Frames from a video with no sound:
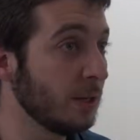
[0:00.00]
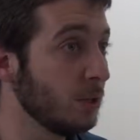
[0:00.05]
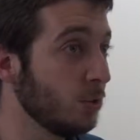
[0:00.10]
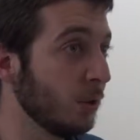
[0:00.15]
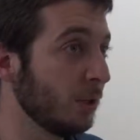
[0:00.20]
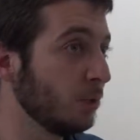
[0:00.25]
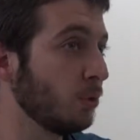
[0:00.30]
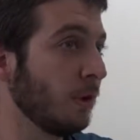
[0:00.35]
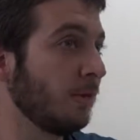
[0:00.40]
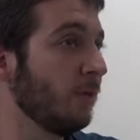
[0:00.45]
and you
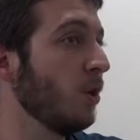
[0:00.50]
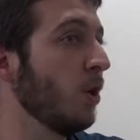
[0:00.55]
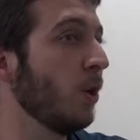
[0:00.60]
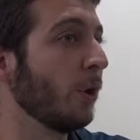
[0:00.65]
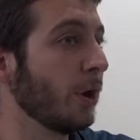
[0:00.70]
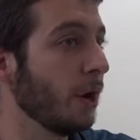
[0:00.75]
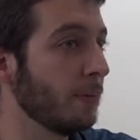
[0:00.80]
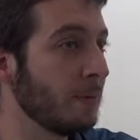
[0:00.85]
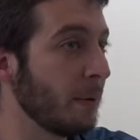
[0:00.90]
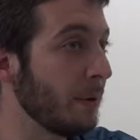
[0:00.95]
want to have a
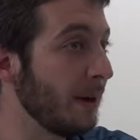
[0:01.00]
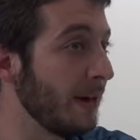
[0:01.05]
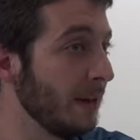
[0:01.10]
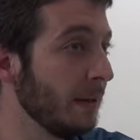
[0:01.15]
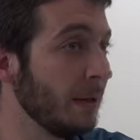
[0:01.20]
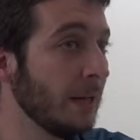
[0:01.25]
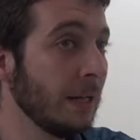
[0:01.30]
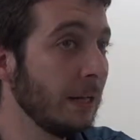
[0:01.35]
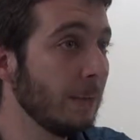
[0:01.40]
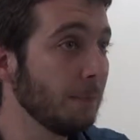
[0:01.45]
longer barrel.
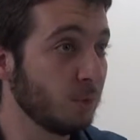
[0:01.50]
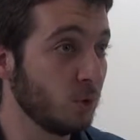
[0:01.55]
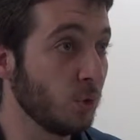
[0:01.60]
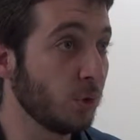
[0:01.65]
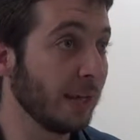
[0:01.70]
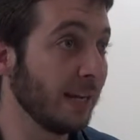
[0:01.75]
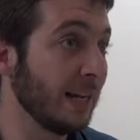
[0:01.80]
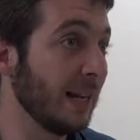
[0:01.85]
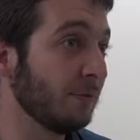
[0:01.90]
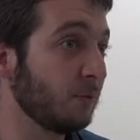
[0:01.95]
You
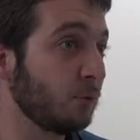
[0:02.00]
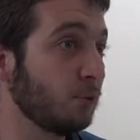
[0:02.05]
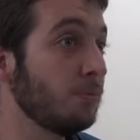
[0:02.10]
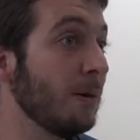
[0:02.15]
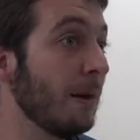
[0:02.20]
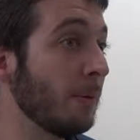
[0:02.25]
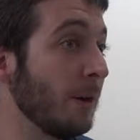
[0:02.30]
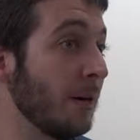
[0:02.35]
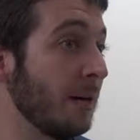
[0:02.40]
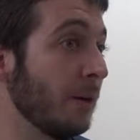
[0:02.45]
can have 2
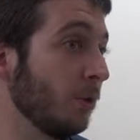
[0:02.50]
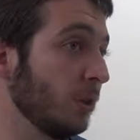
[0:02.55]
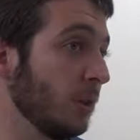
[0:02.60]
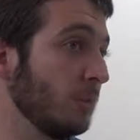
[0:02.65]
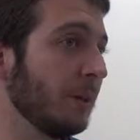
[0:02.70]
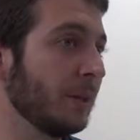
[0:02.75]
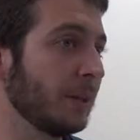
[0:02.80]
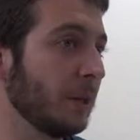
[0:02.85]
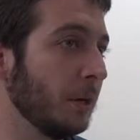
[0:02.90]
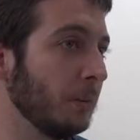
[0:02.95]
barrels, only
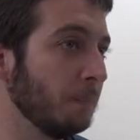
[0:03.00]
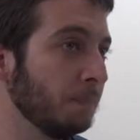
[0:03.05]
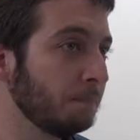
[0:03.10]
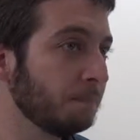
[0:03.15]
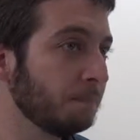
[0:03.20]
1 gun.